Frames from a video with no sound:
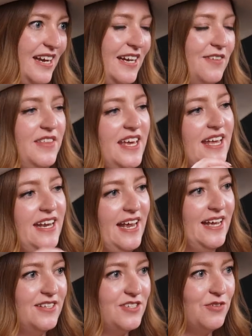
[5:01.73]
And if they can
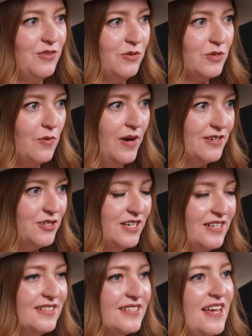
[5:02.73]
answer those
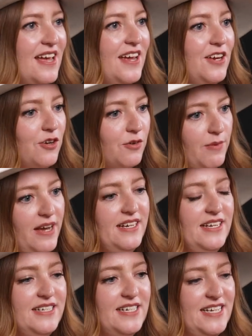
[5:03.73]
questions, you're
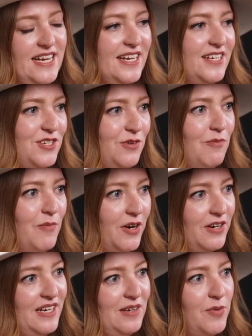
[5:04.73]
ready to take it to a
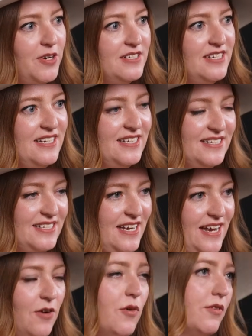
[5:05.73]
marketing person and
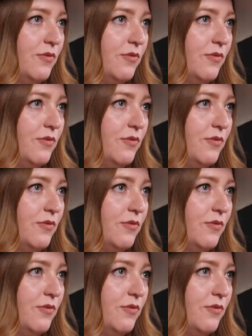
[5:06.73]
say, or